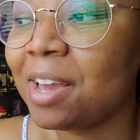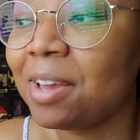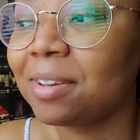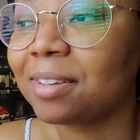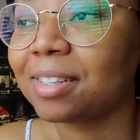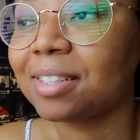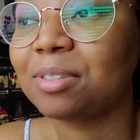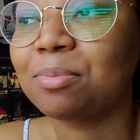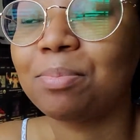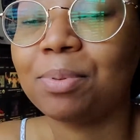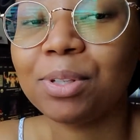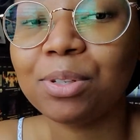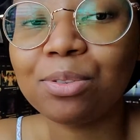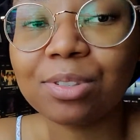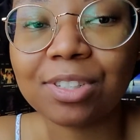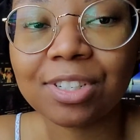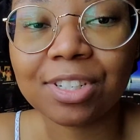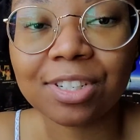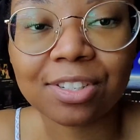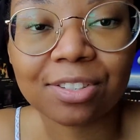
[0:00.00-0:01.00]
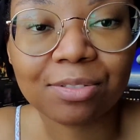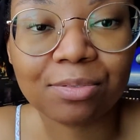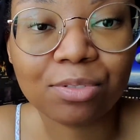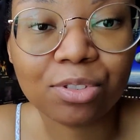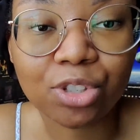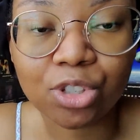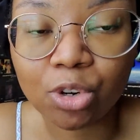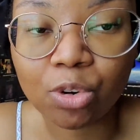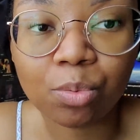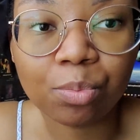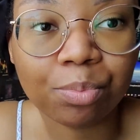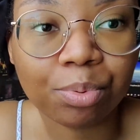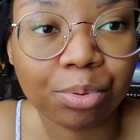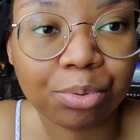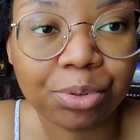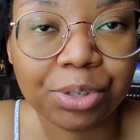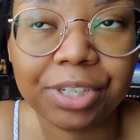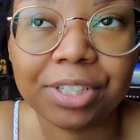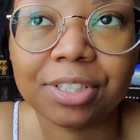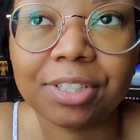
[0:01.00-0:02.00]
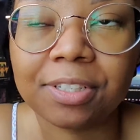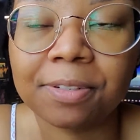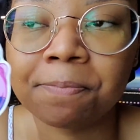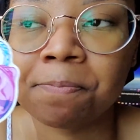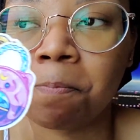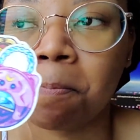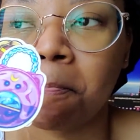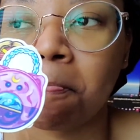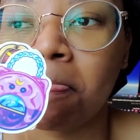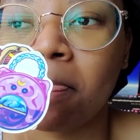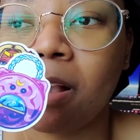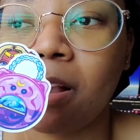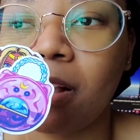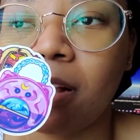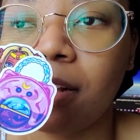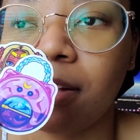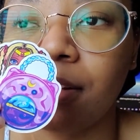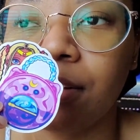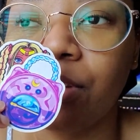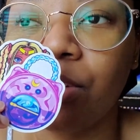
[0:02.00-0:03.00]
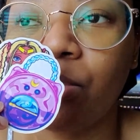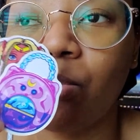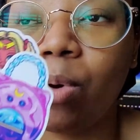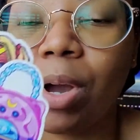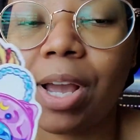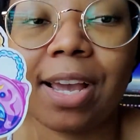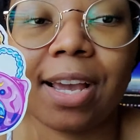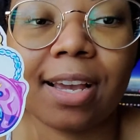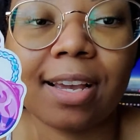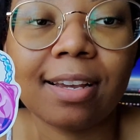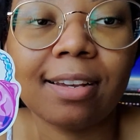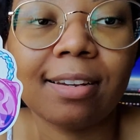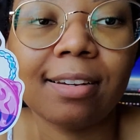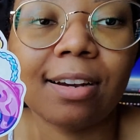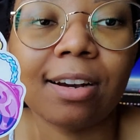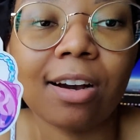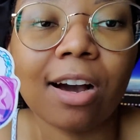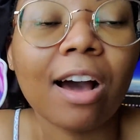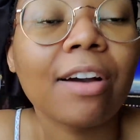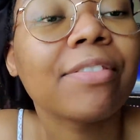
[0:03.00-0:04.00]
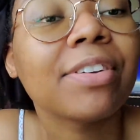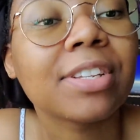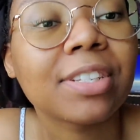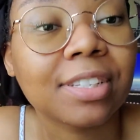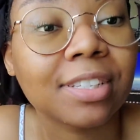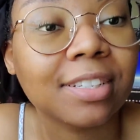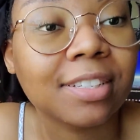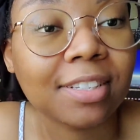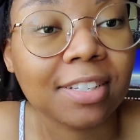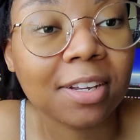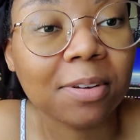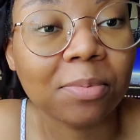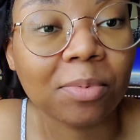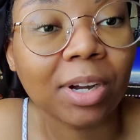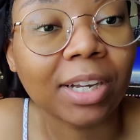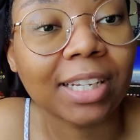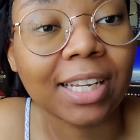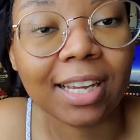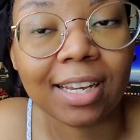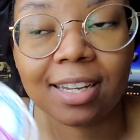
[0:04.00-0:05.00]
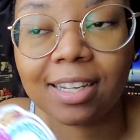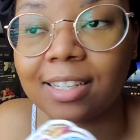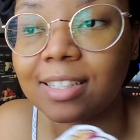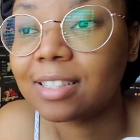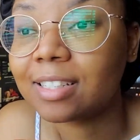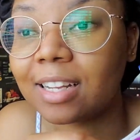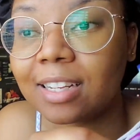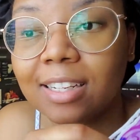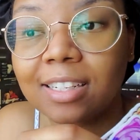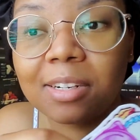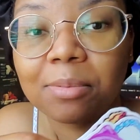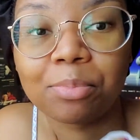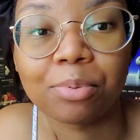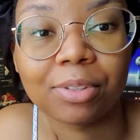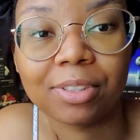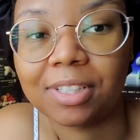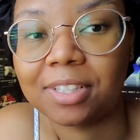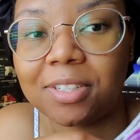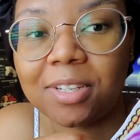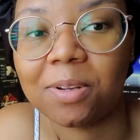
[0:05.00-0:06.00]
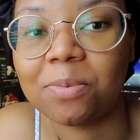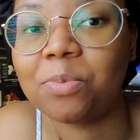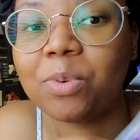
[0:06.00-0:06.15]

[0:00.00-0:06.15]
because blues just don't print the way, obviously CMYK is not gonna print the same